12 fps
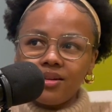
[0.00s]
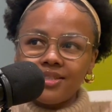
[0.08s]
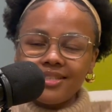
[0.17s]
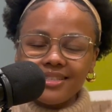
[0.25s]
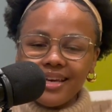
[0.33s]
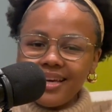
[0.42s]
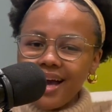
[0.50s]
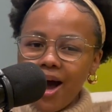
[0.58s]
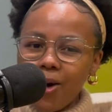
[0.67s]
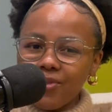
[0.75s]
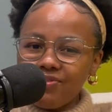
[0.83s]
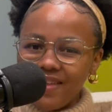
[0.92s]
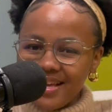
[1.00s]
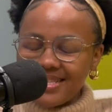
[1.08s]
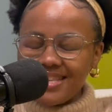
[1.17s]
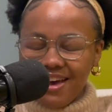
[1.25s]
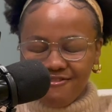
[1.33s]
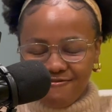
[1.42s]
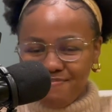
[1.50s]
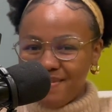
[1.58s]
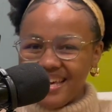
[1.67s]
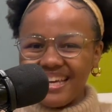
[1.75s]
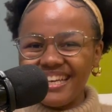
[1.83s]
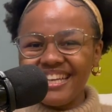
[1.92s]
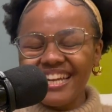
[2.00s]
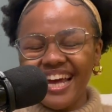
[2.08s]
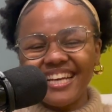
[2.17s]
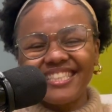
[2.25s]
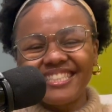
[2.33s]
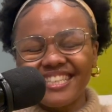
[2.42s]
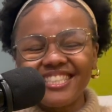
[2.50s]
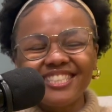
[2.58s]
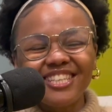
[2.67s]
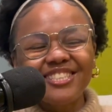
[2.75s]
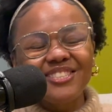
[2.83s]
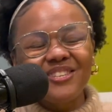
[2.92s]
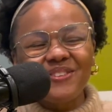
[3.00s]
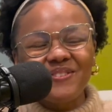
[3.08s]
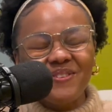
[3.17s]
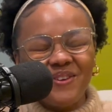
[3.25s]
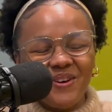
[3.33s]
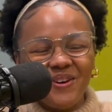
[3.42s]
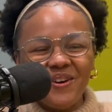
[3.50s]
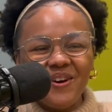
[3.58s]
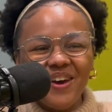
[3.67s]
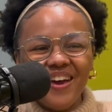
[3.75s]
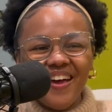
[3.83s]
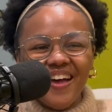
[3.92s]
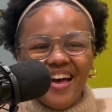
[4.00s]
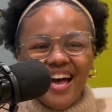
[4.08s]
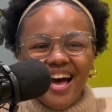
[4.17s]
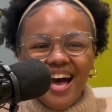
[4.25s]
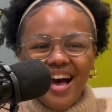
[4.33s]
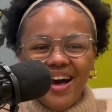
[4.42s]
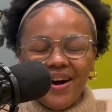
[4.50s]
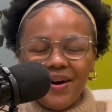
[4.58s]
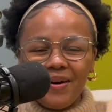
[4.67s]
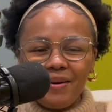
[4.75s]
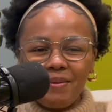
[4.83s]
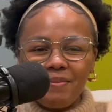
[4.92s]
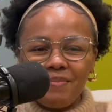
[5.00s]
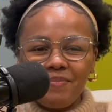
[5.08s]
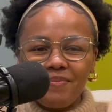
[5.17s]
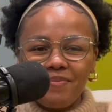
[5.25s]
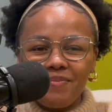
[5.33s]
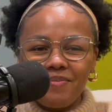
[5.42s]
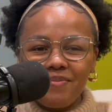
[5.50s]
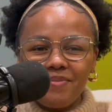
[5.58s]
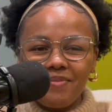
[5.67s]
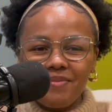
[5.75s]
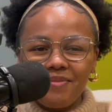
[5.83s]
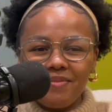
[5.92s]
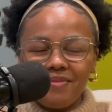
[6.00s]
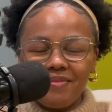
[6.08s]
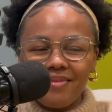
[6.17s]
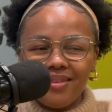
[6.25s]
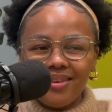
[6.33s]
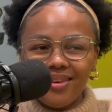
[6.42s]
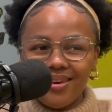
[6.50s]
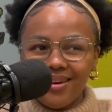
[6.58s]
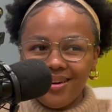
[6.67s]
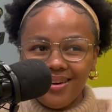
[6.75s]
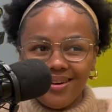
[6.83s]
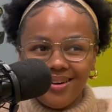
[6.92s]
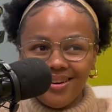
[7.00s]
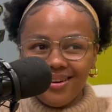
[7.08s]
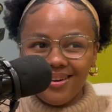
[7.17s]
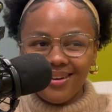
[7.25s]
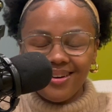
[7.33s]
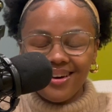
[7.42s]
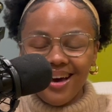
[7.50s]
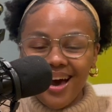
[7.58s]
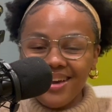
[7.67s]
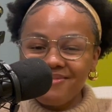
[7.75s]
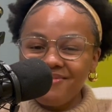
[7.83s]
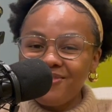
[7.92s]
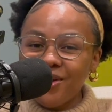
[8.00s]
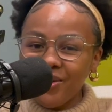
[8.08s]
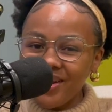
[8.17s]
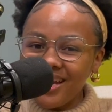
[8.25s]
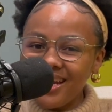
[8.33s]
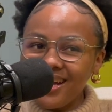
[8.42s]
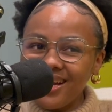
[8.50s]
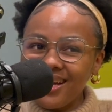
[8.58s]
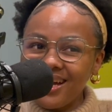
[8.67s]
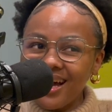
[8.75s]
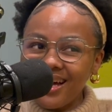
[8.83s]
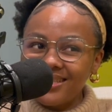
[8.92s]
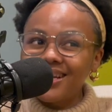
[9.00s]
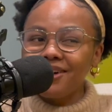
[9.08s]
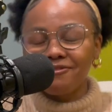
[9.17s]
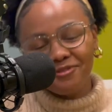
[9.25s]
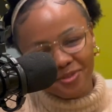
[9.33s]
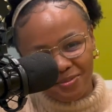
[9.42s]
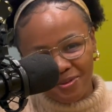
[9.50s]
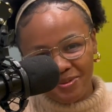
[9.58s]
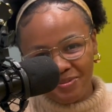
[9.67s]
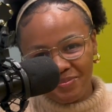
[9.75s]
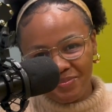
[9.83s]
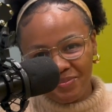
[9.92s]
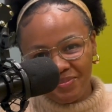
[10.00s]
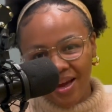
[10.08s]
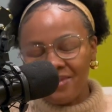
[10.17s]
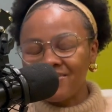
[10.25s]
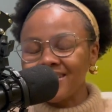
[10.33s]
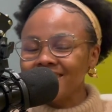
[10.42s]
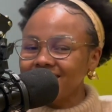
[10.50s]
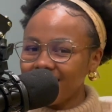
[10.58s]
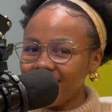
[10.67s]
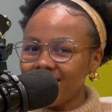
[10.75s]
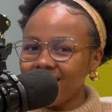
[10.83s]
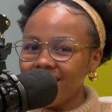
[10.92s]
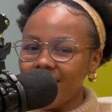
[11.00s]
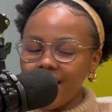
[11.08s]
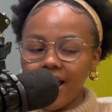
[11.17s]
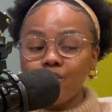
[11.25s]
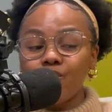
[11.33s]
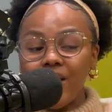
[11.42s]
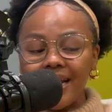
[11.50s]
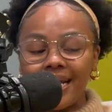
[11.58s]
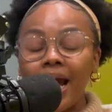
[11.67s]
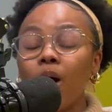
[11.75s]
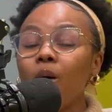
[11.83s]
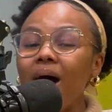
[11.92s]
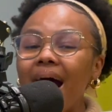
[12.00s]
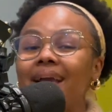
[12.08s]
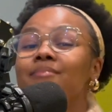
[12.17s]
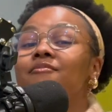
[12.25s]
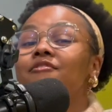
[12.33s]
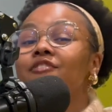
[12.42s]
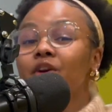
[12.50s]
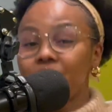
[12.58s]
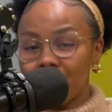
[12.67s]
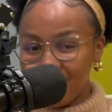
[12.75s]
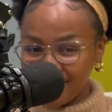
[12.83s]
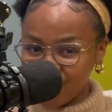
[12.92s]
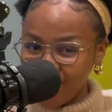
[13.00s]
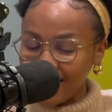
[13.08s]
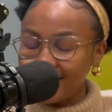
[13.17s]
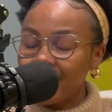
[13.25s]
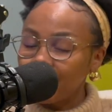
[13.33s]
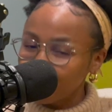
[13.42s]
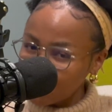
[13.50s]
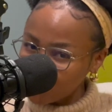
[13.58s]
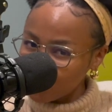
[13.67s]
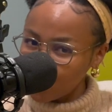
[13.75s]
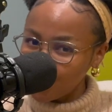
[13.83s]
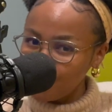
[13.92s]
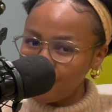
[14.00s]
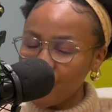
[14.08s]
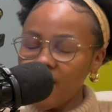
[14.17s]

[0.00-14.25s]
just like how things have been like since this new year. I'm very uncomfortable, I must say. Like right now, I'm very much uncomfortable.